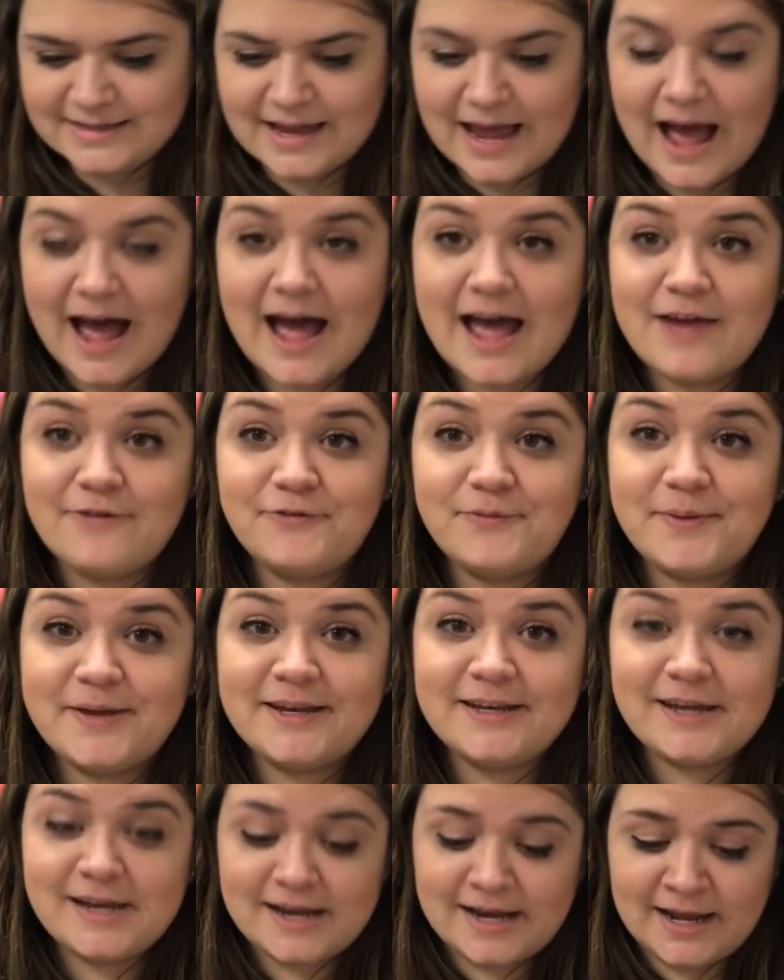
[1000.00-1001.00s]
I've
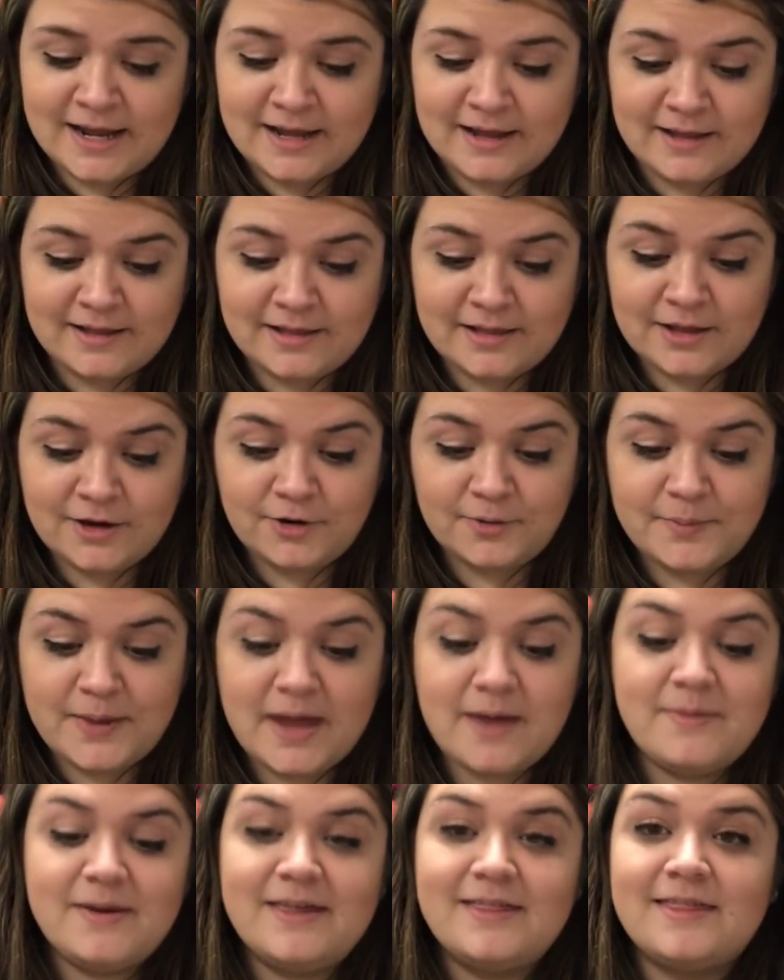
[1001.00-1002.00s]
been knitting little
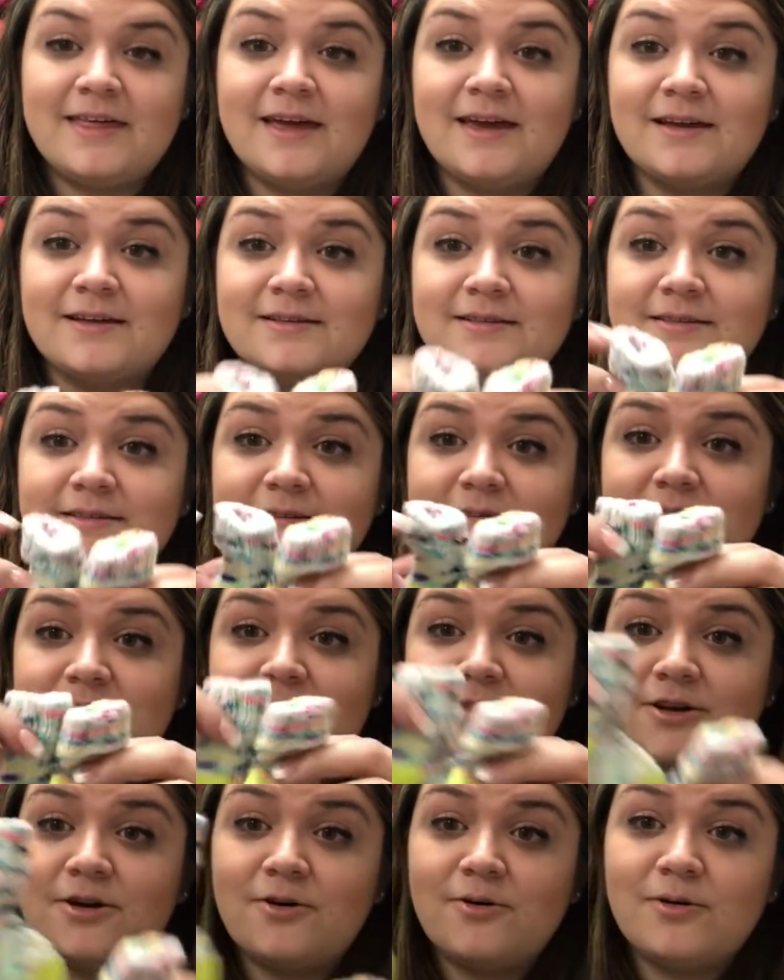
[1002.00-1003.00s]
baby things.
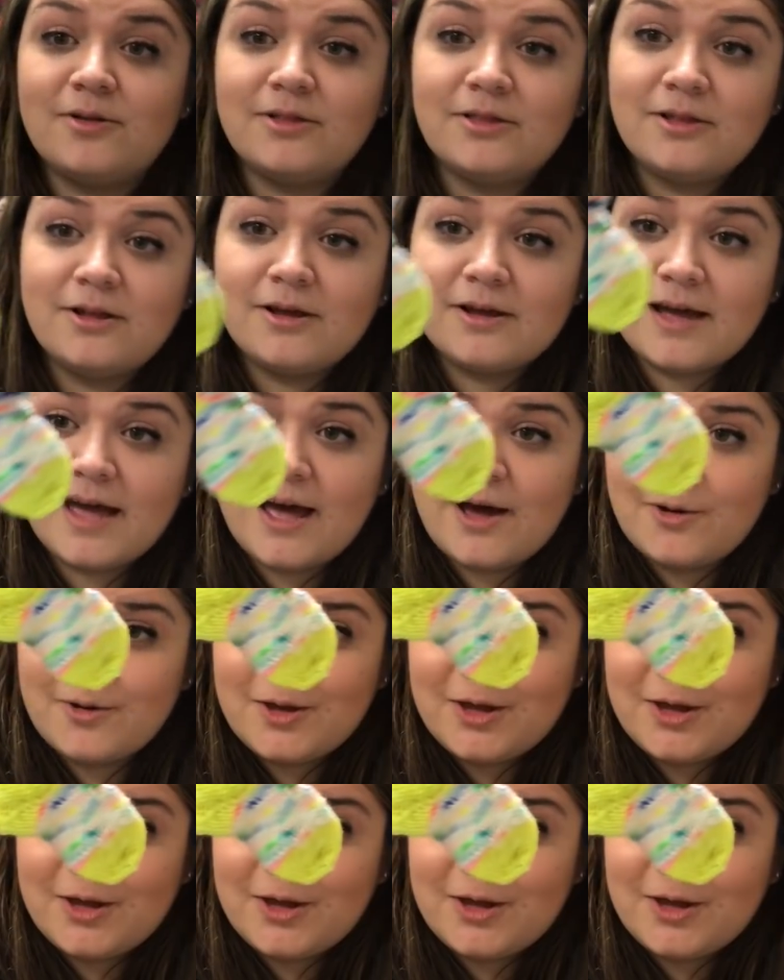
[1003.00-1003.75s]
So look how